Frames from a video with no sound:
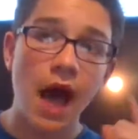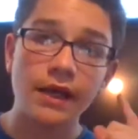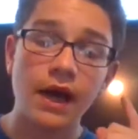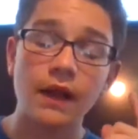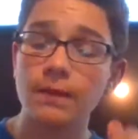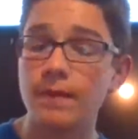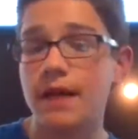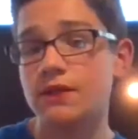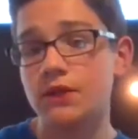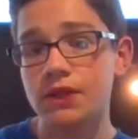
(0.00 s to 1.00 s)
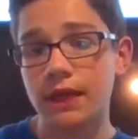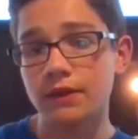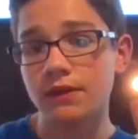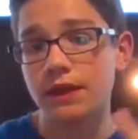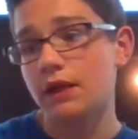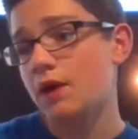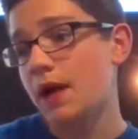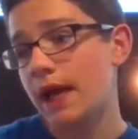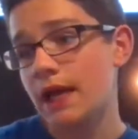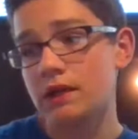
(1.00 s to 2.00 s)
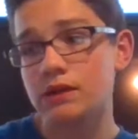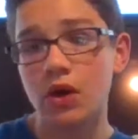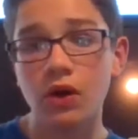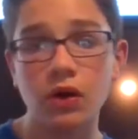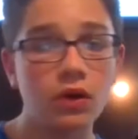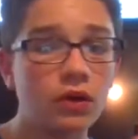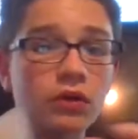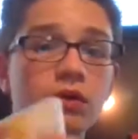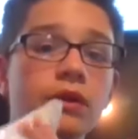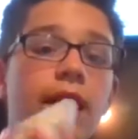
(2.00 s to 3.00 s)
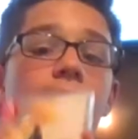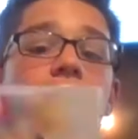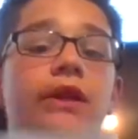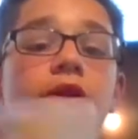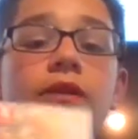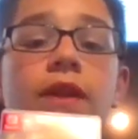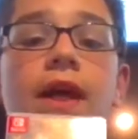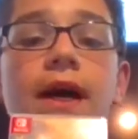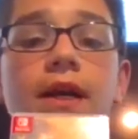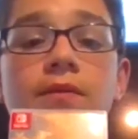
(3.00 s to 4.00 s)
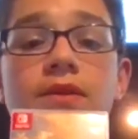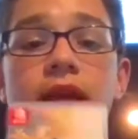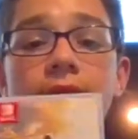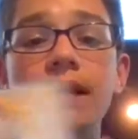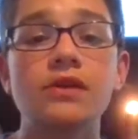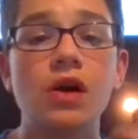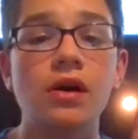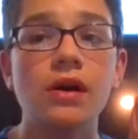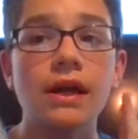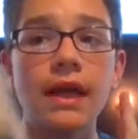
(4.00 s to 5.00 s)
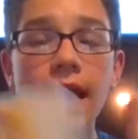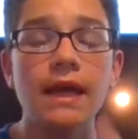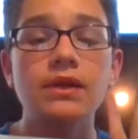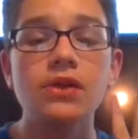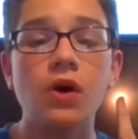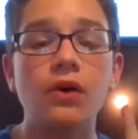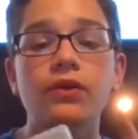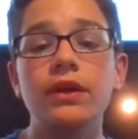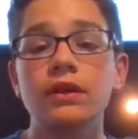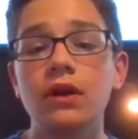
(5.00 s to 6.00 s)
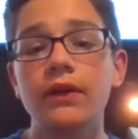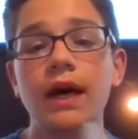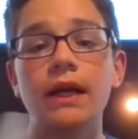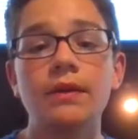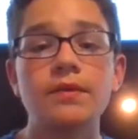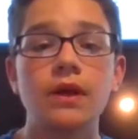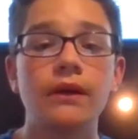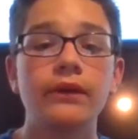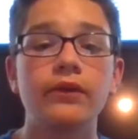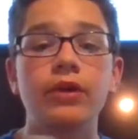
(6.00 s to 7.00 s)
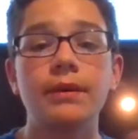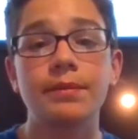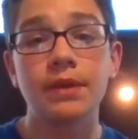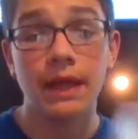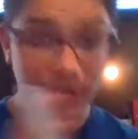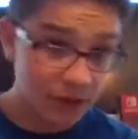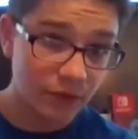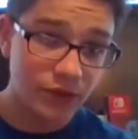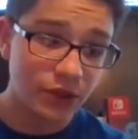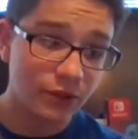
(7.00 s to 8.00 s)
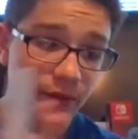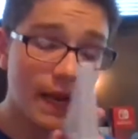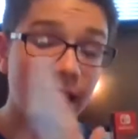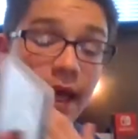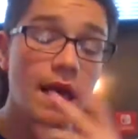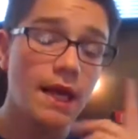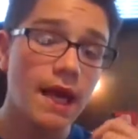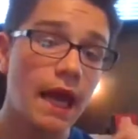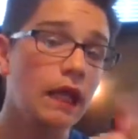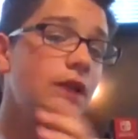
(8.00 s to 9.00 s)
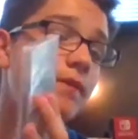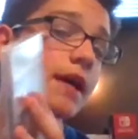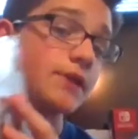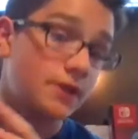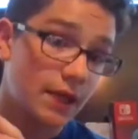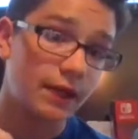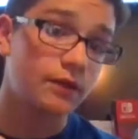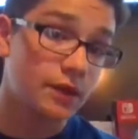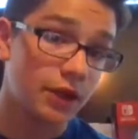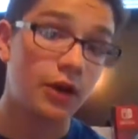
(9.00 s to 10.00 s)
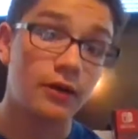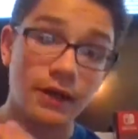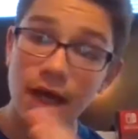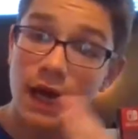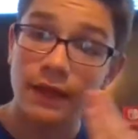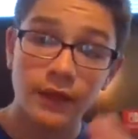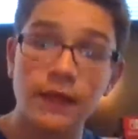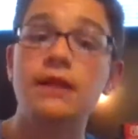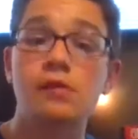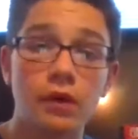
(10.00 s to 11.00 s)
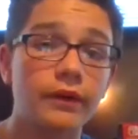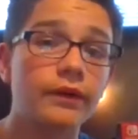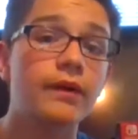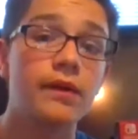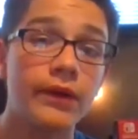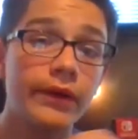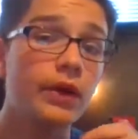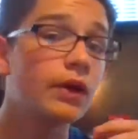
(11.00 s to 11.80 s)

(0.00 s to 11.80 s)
got the Master Cycle Zero and all 9 clothing items and all 3 clothing items on the Great Plateau too, and the Master Cycle Zero. I think it's worth it.